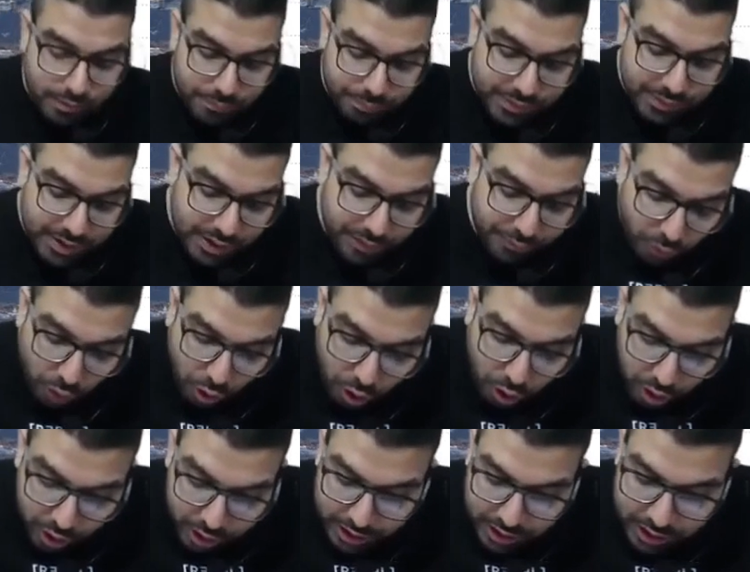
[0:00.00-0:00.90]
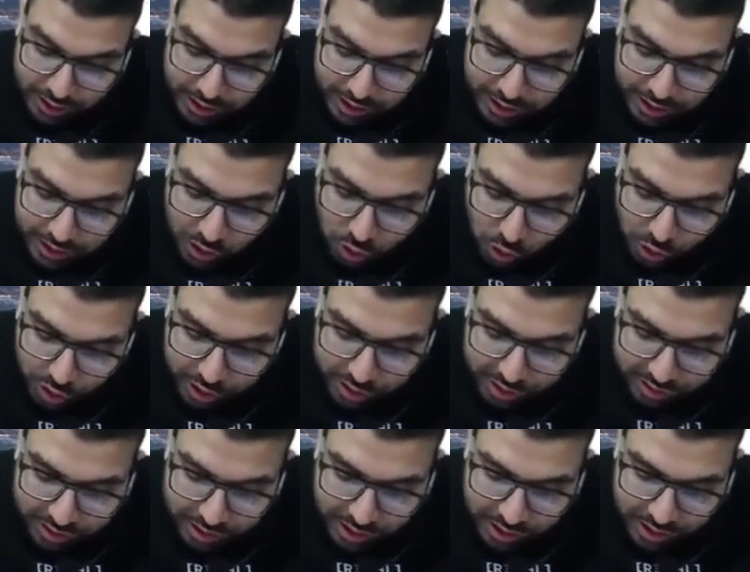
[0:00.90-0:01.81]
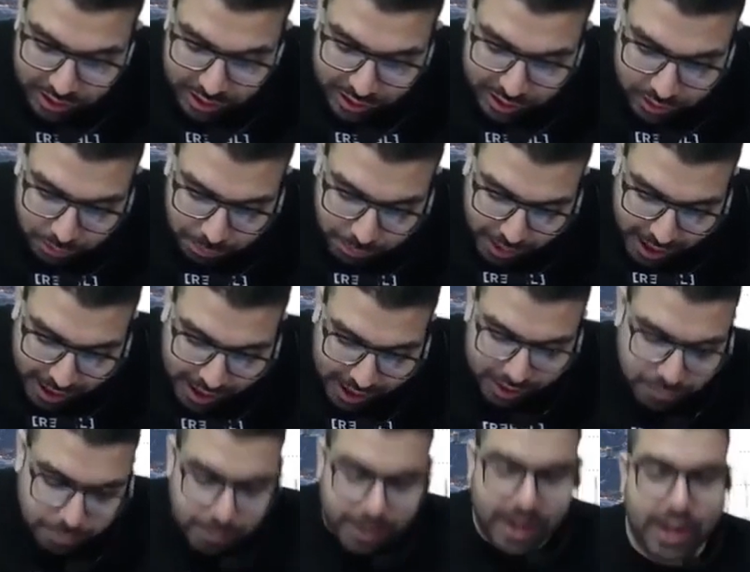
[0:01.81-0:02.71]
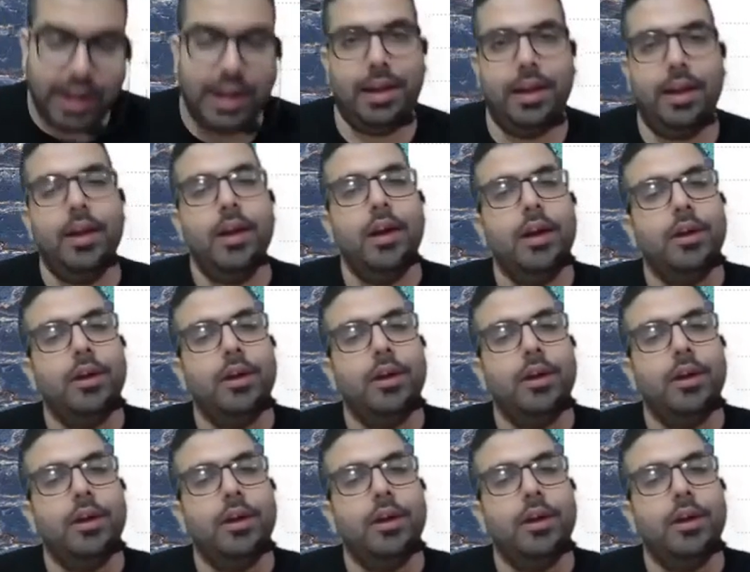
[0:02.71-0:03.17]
If order in original is passed by